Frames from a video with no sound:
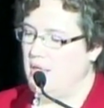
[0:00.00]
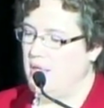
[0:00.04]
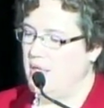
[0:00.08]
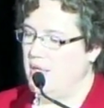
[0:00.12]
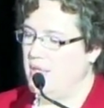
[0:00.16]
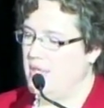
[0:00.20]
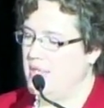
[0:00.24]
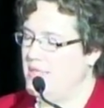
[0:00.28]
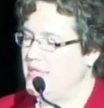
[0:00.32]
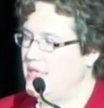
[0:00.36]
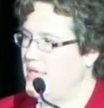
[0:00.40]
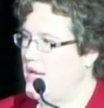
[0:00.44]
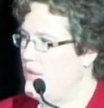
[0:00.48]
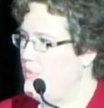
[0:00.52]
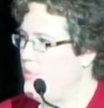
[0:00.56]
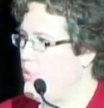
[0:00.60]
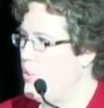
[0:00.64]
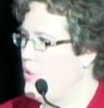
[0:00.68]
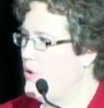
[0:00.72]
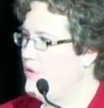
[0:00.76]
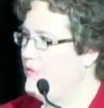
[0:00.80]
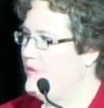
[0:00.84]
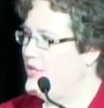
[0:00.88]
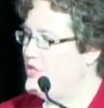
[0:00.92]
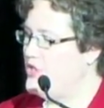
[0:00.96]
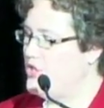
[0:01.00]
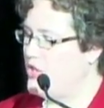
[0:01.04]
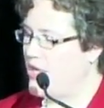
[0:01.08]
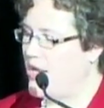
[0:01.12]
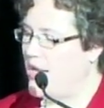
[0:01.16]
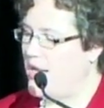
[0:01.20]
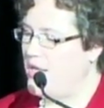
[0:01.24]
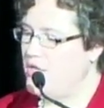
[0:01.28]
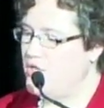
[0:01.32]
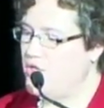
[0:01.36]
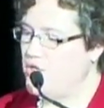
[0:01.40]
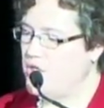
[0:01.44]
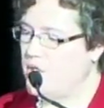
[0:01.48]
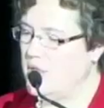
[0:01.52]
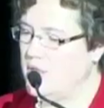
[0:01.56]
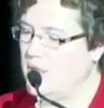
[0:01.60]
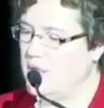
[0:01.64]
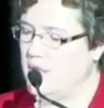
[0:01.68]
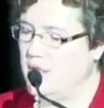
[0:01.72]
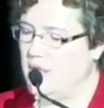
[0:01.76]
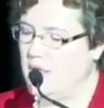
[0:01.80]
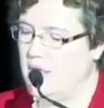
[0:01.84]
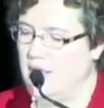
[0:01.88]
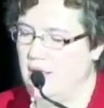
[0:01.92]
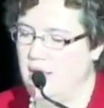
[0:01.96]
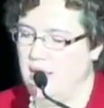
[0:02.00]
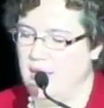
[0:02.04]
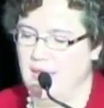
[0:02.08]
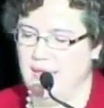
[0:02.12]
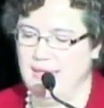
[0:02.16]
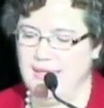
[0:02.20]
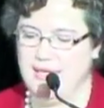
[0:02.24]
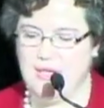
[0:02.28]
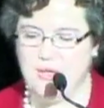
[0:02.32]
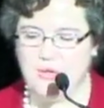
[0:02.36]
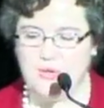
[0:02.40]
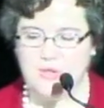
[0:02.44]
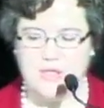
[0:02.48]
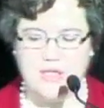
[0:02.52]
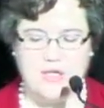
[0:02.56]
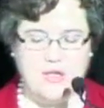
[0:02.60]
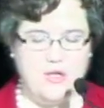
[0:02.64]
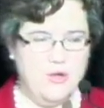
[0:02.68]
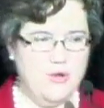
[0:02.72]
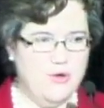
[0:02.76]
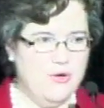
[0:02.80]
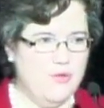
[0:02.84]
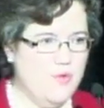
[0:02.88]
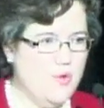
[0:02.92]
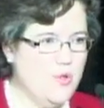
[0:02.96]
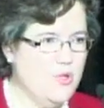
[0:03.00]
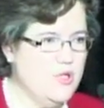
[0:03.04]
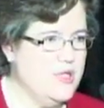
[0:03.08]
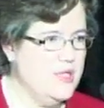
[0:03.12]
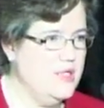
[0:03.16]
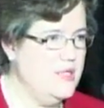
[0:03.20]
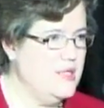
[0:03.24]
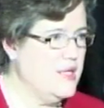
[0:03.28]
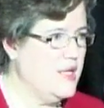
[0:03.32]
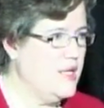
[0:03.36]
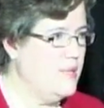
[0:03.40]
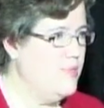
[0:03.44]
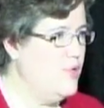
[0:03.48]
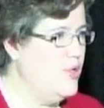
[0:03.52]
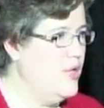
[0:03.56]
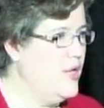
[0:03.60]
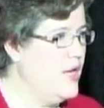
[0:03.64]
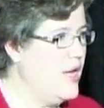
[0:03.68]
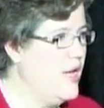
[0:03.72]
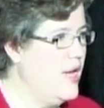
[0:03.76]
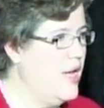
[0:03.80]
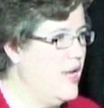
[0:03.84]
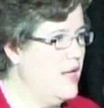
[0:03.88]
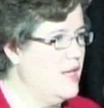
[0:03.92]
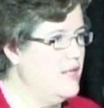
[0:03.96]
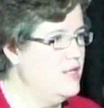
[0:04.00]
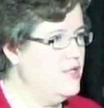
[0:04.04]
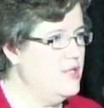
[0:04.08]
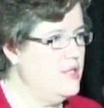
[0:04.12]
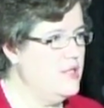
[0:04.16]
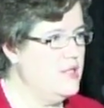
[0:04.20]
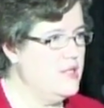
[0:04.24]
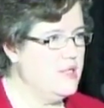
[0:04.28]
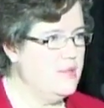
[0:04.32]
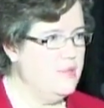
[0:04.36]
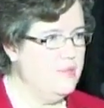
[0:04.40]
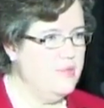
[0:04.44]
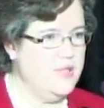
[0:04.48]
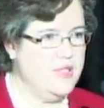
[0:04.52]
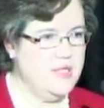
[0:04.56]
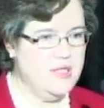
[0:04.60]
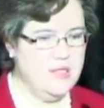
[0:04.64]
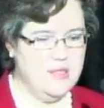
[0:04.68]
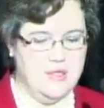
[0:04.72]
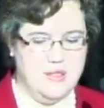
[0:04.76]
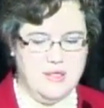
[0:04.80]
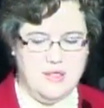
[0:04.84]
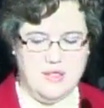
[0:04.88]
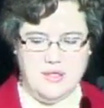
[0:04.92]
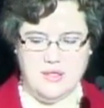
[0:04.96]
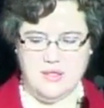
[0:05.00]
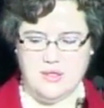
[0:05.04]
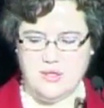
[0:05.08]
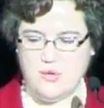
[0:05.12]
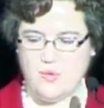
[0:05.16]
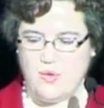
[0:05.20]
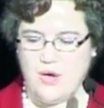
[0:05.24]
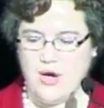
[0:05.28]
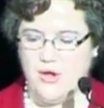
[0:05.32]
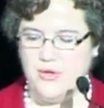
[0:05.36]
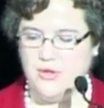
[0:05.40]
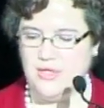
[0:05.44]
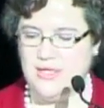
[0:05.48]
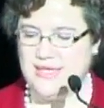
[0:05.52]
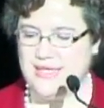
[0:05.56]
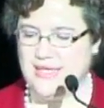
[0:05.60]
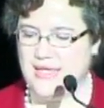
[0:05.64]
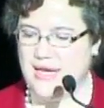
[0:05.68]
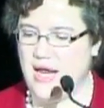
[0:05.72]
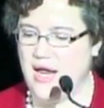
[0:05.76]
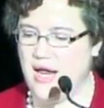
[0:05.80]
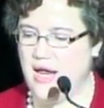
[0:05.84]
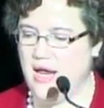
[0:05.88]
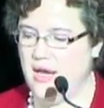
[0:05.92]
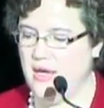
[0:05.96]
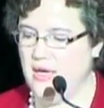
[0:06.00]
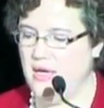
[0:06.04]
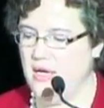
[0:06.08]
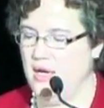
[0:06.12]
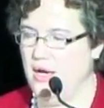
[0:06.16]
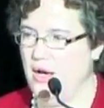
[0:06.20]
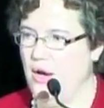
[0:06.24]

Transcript: the State Board of Education, leaders in universities, community colleges, and businesses around the state